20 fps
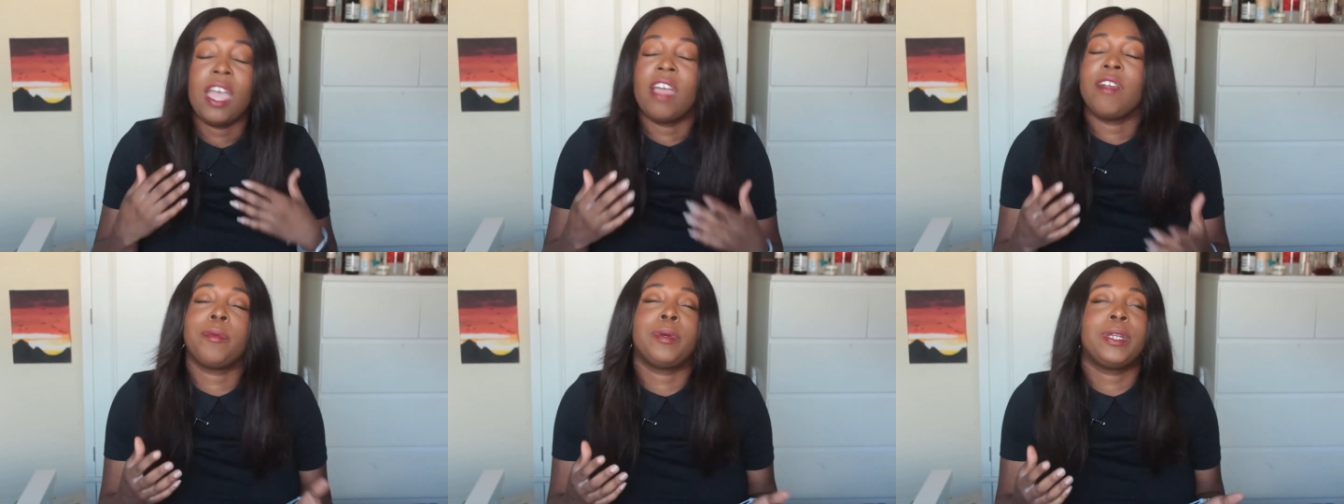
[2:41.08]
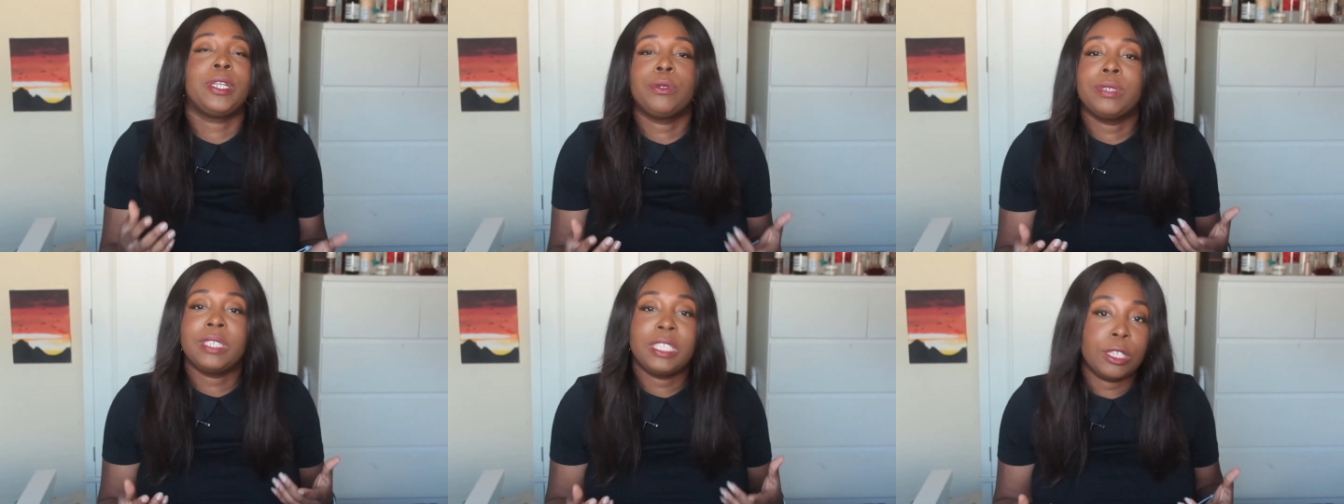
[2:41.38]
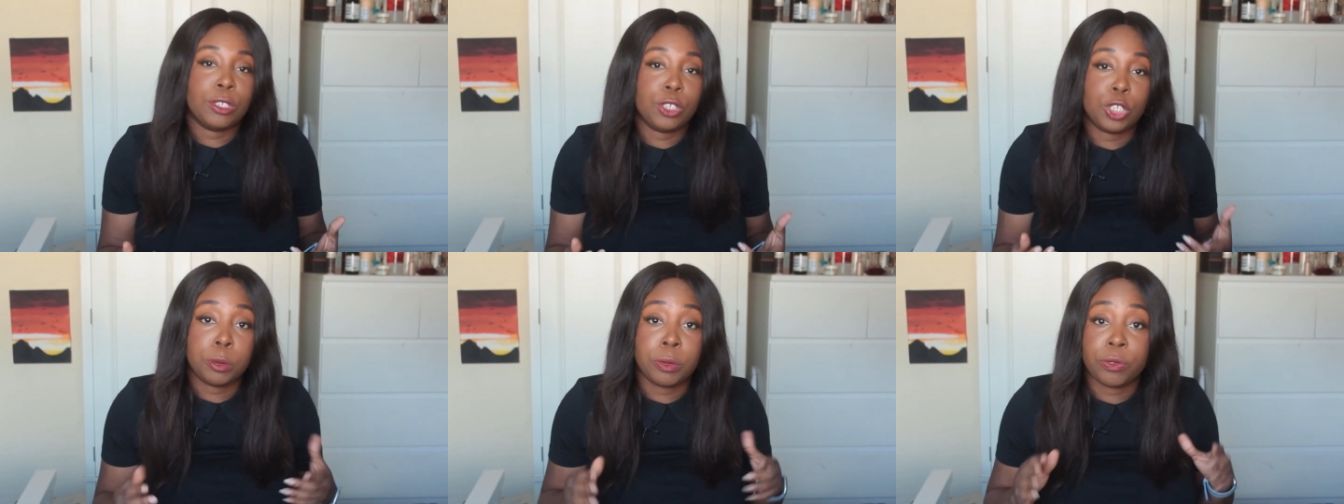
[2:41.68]
everybody always
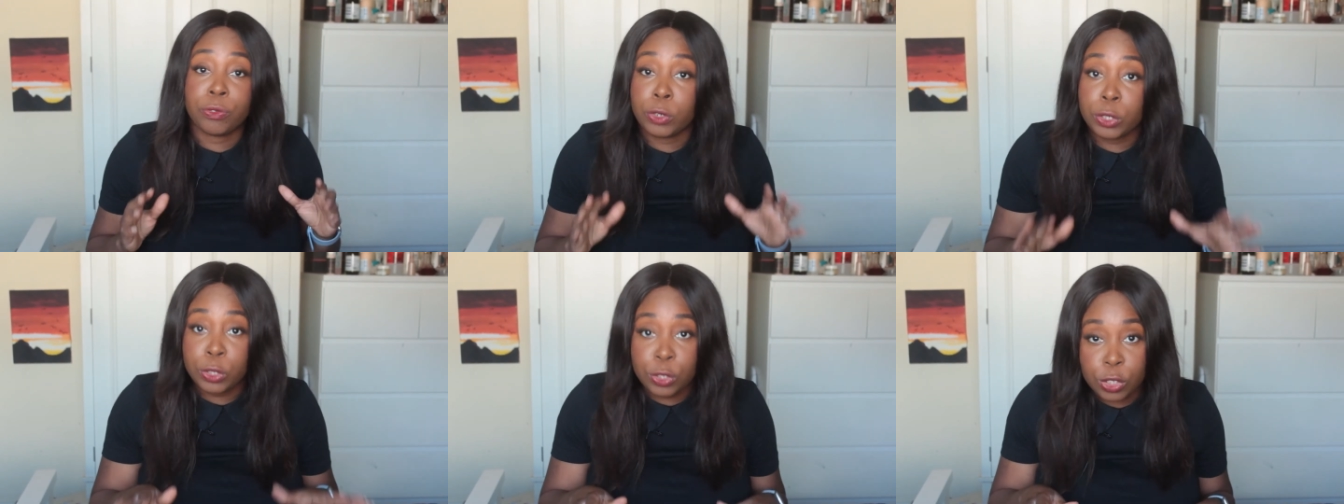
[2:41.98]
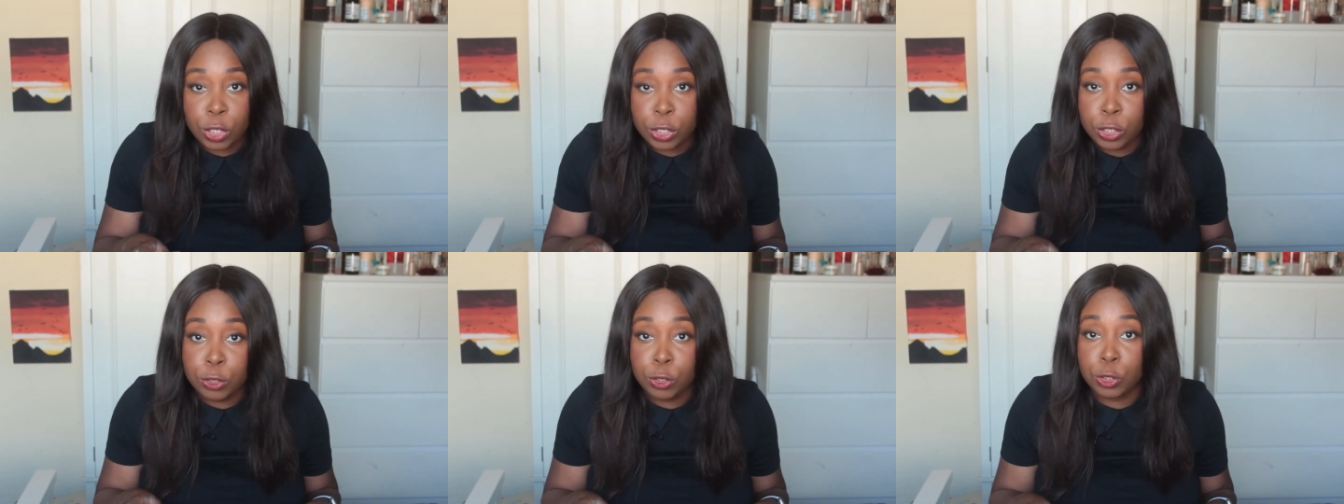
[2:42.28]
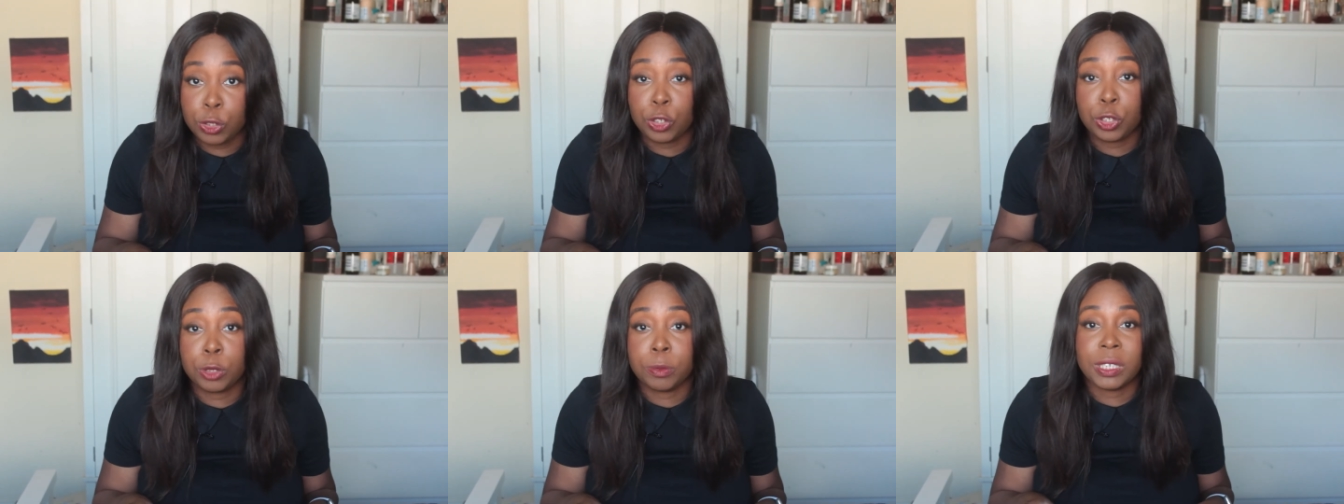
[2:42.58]
tells you before you start your
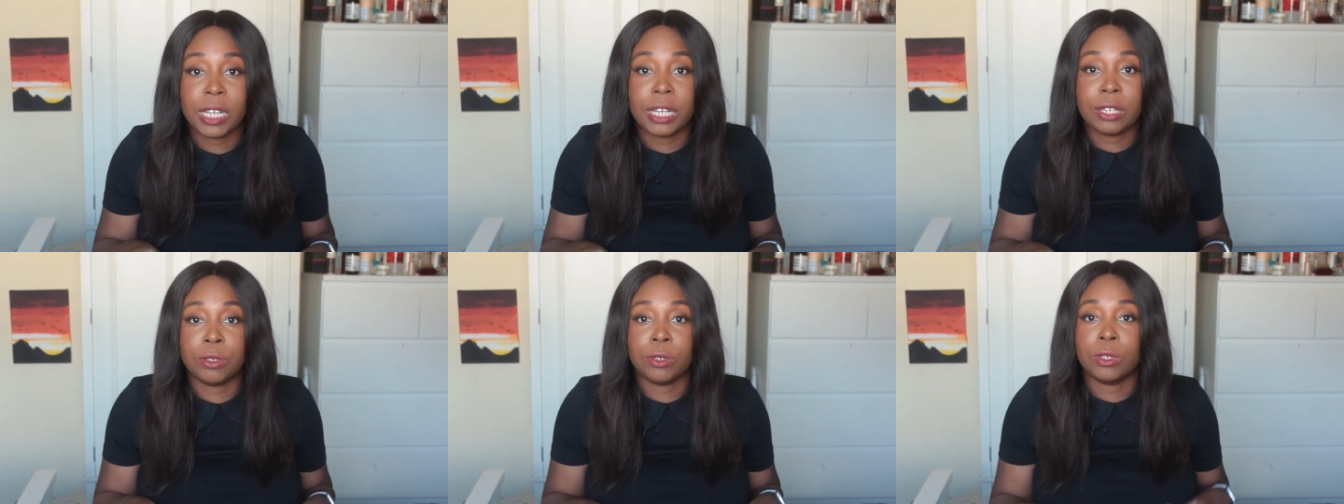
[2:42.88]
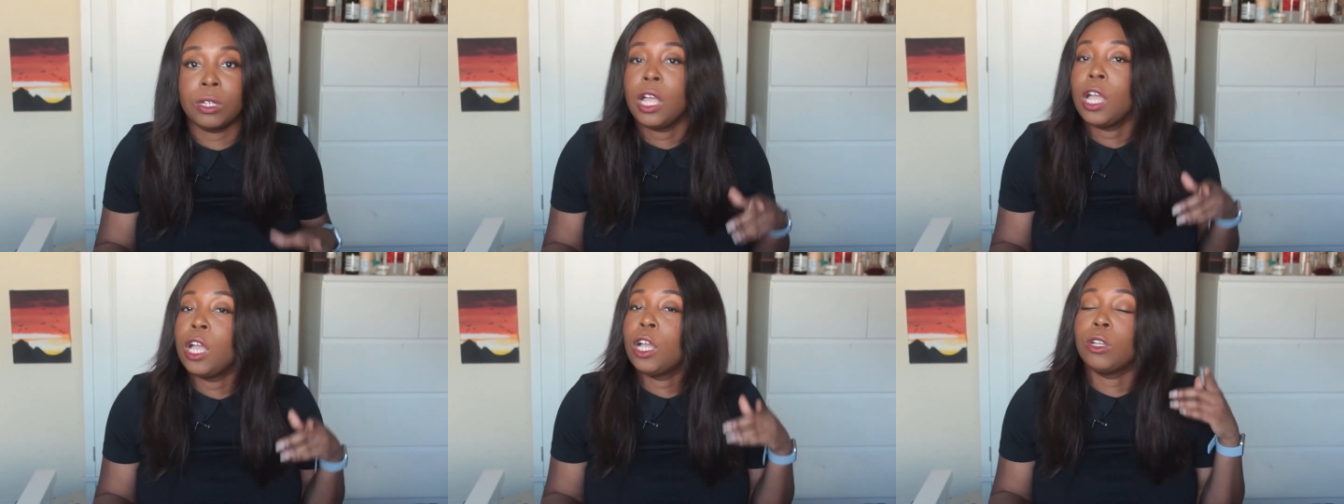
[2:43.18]
YouTube channel,